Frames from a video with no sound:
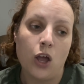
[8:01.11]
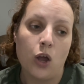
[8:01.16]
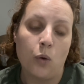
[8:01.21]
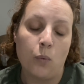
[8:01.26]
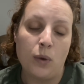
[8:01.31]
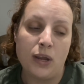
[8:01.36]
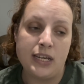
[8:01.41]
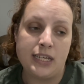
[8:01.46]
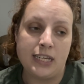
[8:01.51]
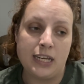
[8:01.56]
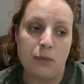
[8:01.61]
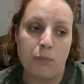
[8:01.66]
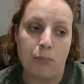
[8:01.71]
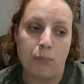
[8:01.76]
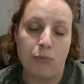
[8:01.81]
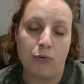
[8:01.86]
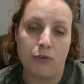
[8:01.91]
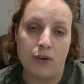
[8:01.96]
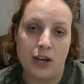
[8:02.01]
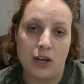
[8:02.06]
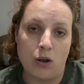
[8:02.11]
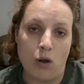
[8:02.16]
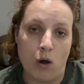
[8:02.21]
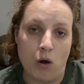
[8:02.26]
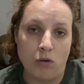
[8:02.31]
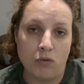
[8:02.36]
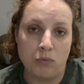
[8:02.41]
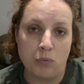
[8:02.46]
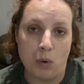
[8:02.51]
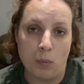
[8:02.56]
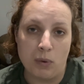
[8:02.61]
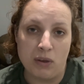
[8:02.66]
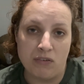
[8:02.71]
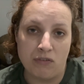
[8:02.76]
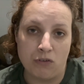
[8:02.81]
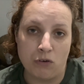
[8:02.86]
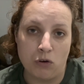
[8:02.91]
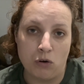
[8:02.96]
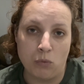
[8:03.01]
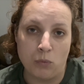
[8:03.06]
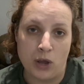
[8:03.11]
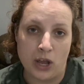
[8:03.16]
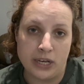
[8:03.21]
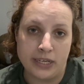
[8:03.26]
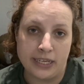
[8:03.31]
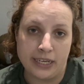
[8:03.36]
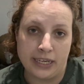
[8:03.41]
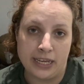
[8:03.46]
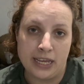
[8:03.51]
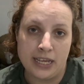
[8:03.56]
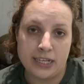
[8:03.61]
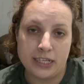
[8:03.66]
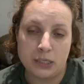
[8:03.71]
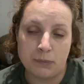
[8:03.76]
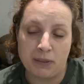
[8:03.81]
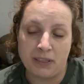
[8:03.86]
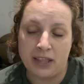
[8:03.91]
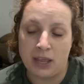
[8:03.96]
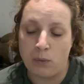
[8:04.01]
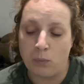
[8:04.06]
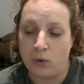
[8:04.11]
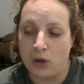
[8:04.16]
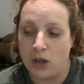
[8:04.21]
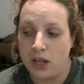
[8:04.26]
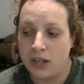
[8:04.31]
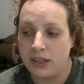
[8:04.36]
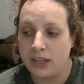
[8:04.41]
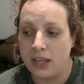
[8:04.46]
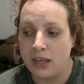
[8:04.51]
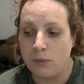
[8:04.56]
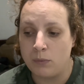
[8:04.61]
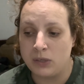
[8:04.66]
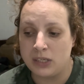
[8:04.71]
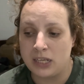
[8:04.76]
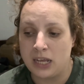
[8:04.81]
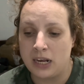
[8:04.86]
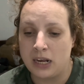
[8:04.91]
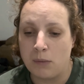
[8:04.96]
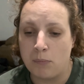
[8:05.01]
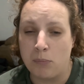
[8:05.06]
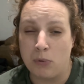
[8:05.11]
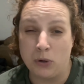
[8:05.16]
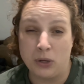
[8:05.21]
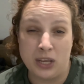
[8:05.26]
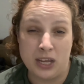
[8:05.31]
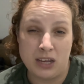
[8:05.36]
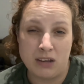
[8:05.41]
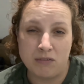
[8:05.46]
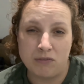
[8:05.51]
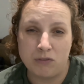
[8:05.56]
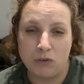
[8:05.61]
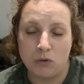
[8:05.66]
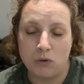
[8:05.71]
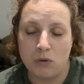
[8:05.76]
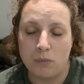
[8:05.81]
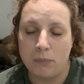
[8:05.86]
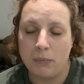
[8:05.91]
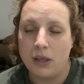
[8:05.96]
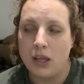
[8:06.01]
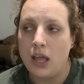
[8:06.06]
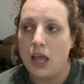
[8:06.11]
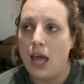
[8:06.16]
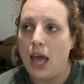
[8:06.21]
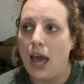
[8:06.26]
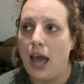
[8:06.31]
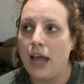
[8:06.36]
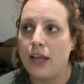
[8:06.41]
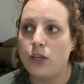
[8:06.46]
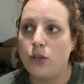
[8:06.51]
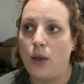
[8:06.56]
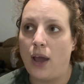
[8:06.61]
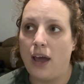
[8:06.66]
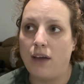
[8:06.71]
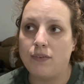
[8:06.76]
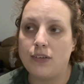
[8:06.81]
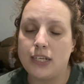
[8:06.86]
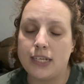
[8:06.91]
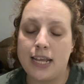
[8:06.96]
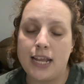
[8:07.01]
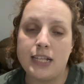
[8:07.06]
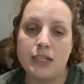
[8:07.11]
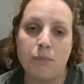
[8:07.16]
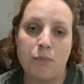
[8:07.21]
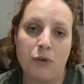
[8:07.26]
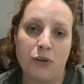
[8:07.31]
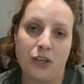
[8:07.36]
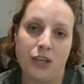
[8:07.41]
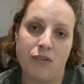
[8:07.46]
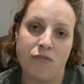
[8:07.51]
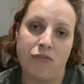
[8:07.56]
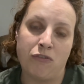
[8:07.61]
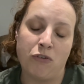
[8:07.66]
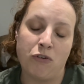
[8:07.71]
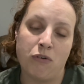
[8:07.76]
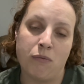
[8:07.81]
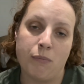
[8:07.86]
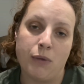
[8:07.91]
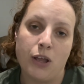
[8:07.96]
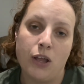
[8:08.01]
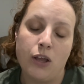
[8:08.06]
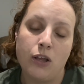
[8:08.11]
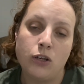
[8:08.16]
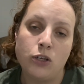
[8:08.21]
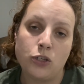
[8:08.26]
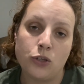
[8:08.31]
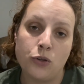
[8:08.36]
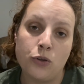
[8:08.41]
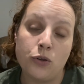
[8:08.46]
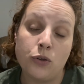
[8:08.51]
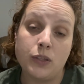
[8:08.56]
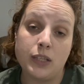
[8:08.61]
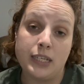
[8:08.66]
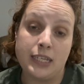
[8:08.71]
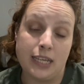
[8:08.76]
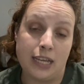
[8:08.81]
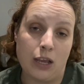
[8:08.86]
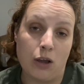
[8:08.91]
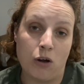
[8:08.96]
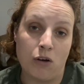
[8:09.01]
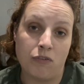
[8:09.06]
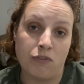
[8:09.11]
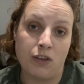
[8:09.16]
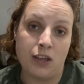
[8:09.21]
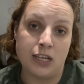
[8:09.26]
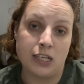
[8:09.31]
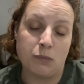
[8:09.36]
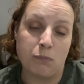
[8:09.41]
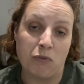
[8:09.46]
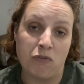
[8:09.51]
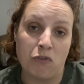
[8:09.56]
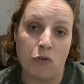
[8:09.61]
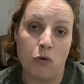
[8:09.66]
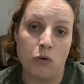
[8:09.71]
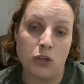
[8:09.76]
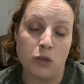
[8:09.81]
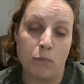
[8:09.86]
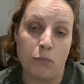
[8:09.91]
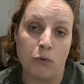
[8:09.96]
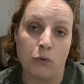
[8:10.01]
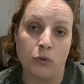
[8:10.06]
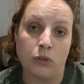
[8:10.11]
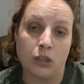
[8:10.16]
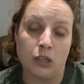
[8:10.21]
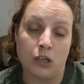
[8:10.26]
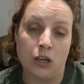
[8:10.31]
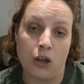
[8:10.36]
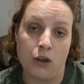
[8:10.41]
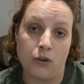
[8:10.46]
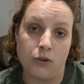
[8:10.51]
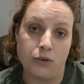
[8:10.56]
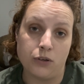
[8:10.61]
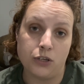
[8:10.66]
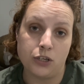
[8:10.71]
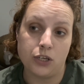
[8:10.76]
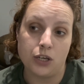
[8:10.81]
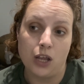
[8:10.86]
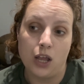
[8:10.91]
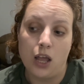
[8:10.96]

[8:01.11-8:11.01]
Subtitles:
we did print off what we thought were tickets, but they weren't. It was like a booking form, and you have to take the booking form to the ticket office before you board the coach.